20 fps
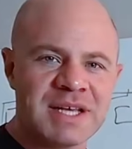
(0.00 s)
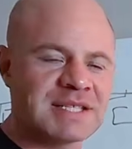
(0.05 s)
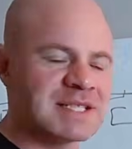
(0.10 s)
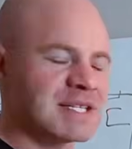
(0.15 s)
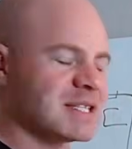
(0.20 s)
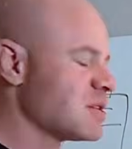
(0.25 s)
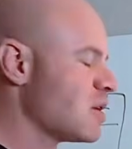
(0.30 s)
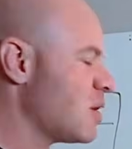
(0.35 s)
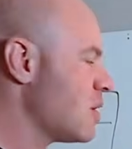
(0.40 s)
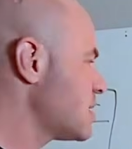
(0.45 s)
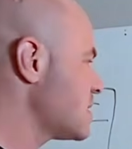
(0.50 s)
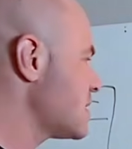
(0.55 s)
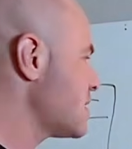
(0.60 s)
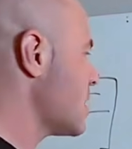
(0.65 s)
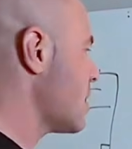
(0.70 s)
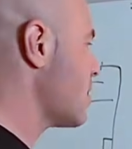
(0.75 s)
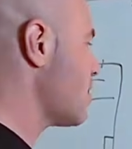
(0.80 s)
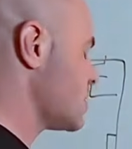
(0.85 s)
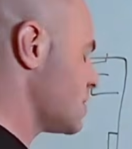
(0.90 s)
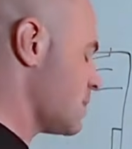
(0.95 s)
easy. It's all just
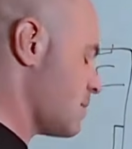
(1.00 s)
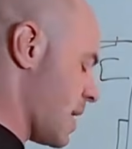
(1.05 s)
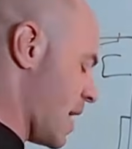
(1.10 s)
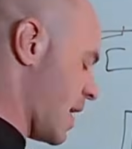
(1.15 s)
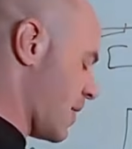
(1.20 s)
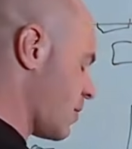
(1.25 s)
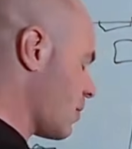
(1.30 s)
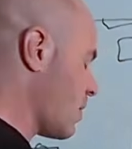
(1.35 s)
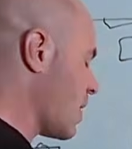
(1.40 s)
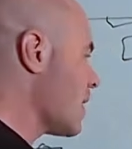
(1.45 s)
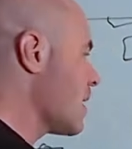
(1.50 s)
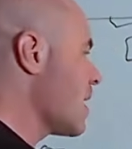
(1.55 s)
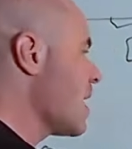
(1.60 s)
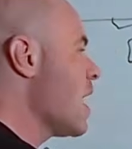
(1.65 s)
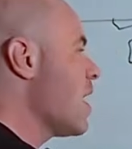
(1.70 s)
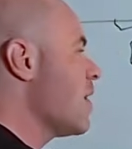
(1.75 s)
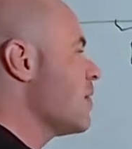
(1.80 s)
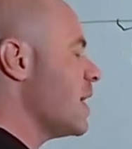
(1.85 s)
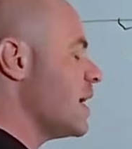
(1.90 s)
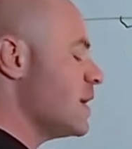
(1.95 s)
numbers and math, all right?
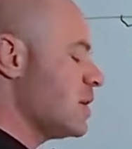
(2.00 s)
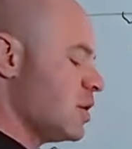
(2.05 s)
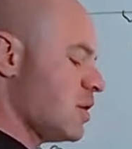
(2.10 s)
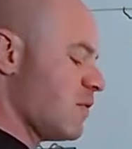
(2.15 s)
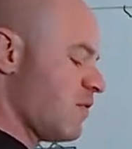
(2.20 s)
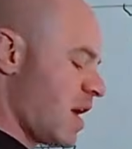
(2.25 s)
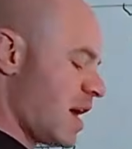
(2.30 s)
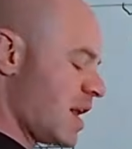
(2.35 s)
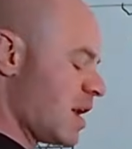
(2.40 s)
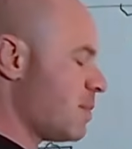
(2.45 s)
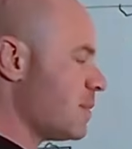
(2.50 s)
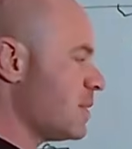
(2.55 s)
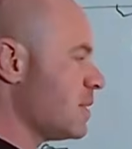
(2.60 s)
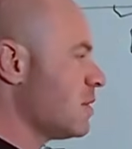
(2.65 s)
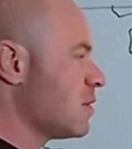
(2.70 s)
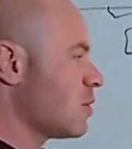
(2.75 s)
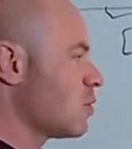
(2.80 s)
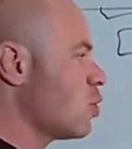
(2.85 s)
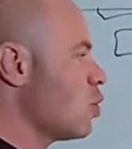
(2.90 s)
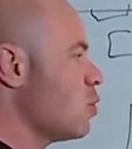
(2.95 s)
Then you divide up
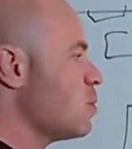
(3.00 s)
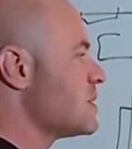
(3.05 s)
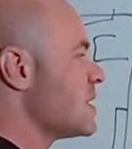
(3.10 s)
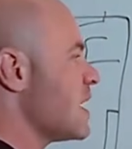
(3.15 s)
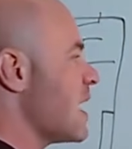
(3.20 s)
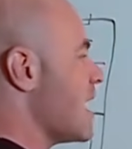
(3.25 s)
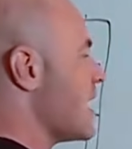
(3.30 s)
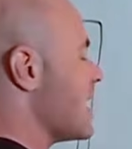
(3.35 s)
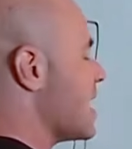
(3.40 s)
into the groups,